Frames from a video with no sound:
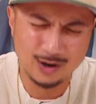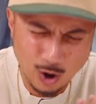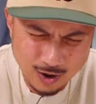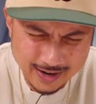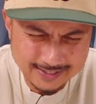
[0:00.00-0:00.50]

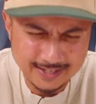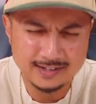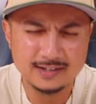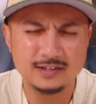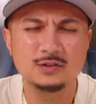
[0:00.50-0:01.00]
our
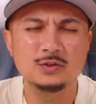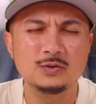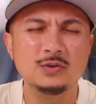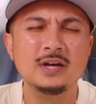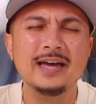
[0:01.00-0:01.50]
identity in
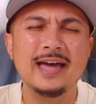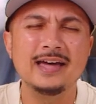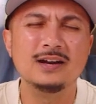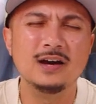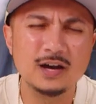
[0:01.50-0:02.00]
you
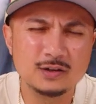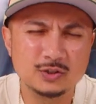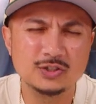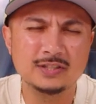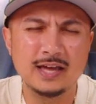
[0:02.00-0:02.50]
and
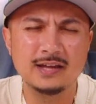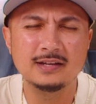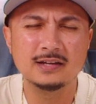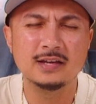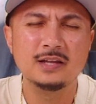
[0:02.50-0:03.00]

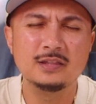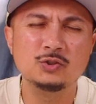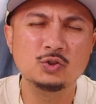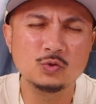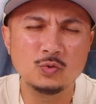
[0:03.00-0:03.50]
understanding
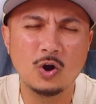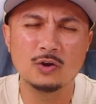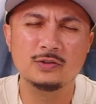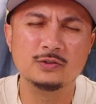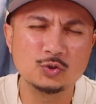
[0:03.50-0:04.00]
that you are
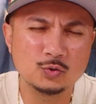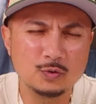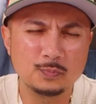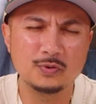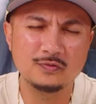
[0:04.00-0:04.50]
the true
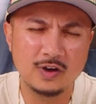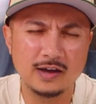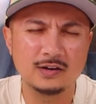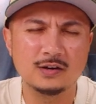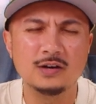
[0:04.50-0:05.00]

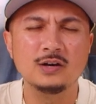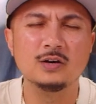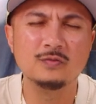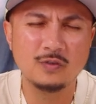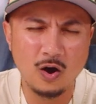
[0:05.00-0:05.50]
provider
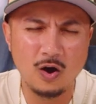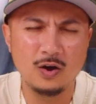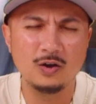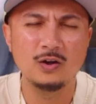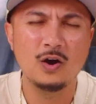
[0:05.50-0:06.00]
of
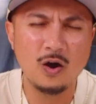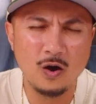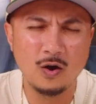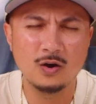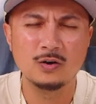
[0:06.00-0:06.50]
all
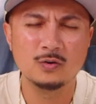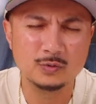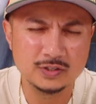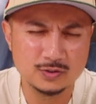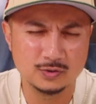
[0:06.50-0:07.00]
our
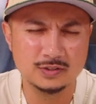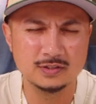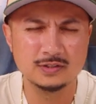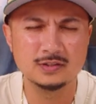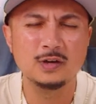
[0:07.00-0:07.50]

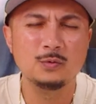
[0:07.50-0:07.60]
resources.